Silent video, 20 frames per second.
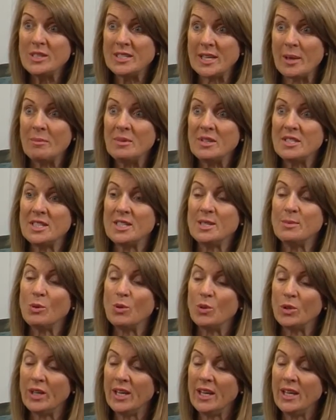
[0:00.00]
assemblies this
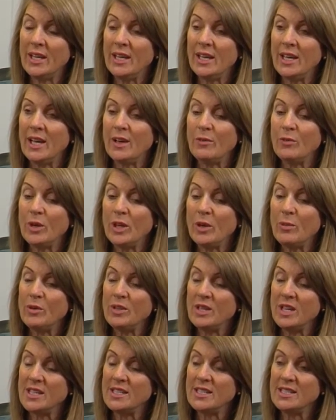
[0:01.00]
morning, uh, working with
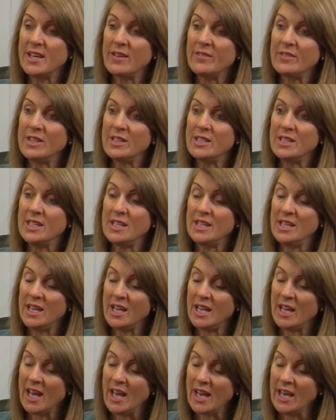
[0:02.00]
year seven and
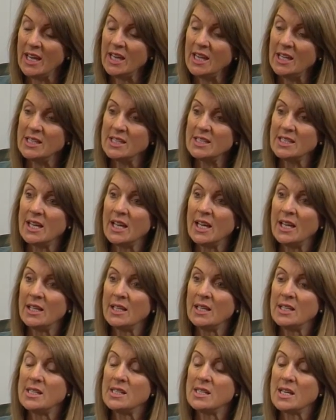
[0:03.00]
year eight,
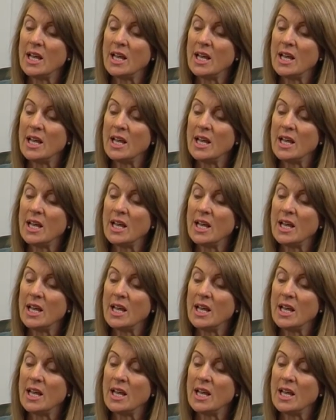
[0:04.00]
and